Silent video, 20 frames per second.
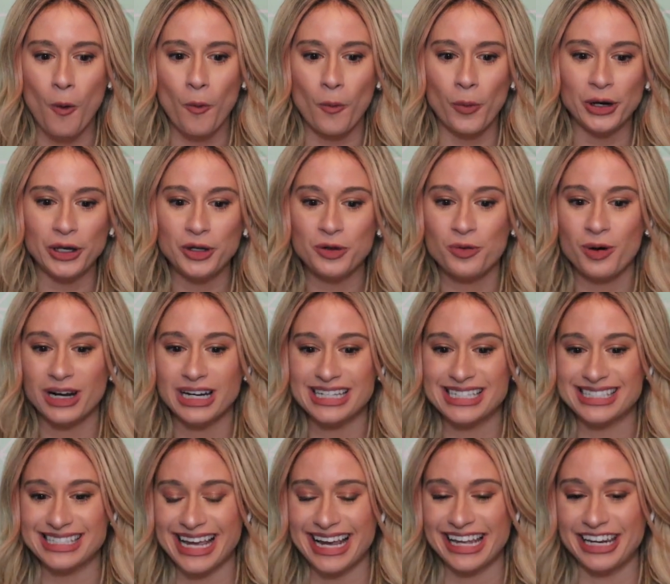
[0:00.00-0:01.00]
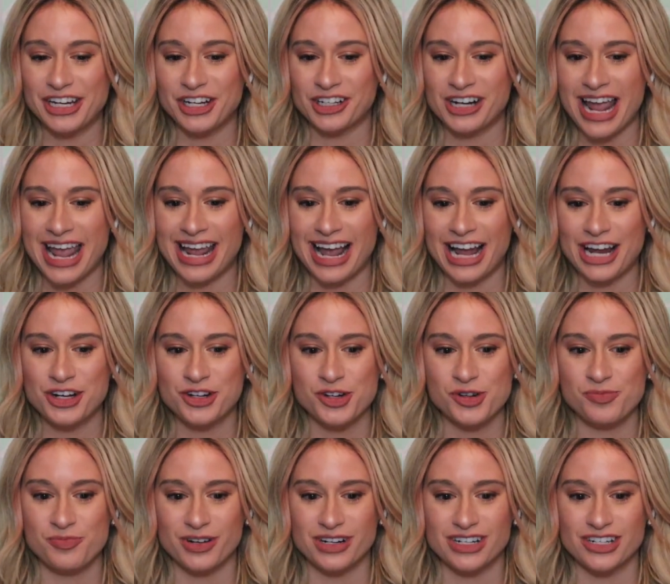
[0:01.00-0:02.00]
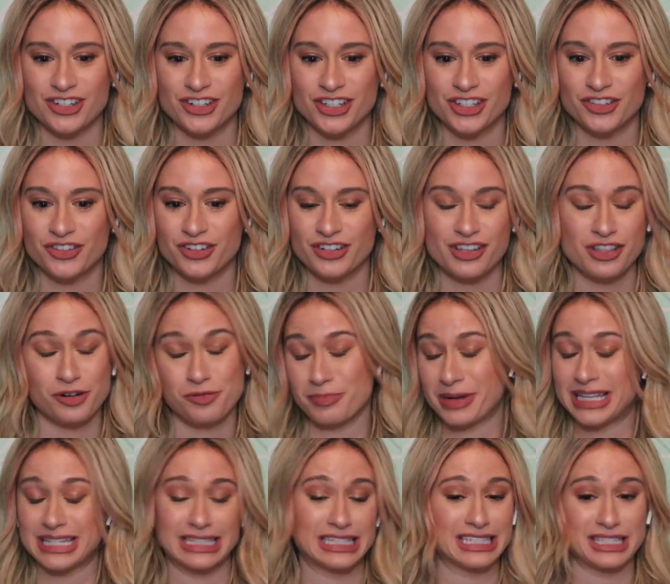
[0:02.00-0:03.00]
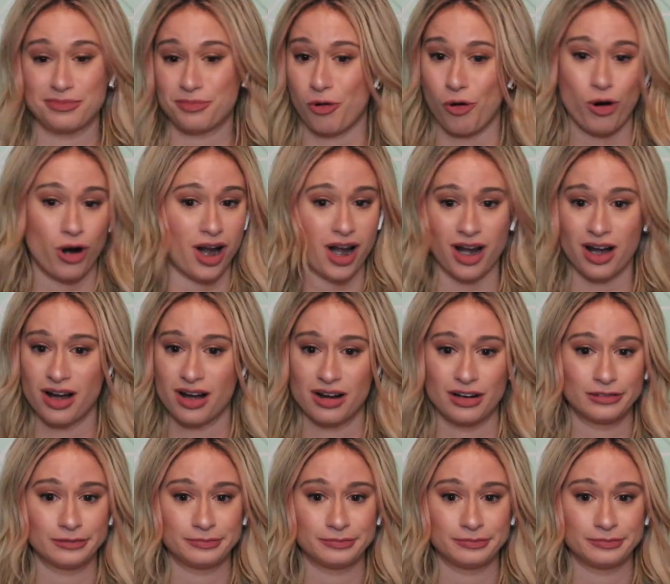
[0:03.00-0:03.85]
what do you want to say to your AI troopers just for their amazing support?